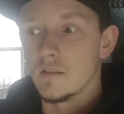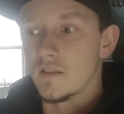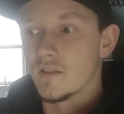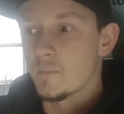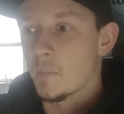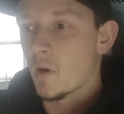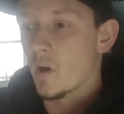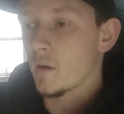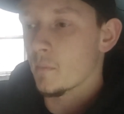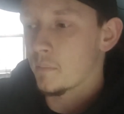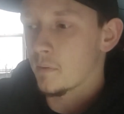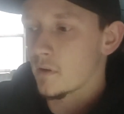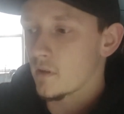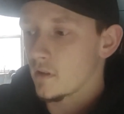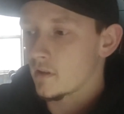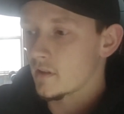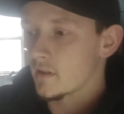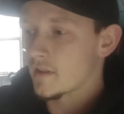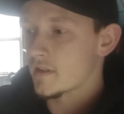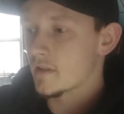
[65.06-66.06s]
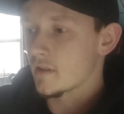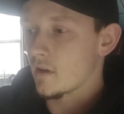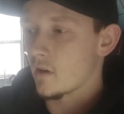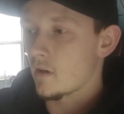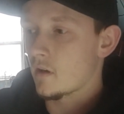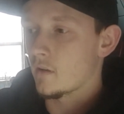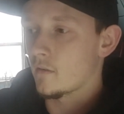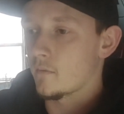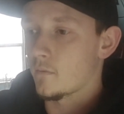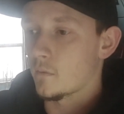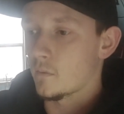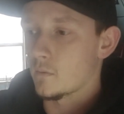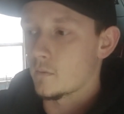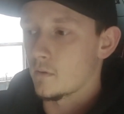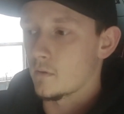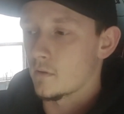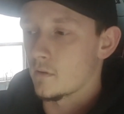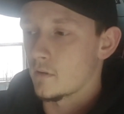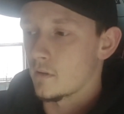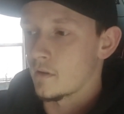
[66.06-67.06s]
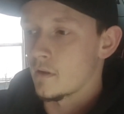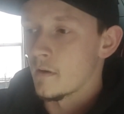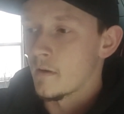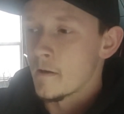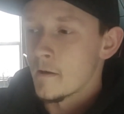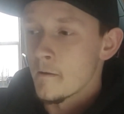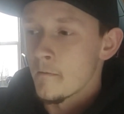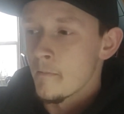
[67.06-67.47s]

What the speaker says: Spark plugs are for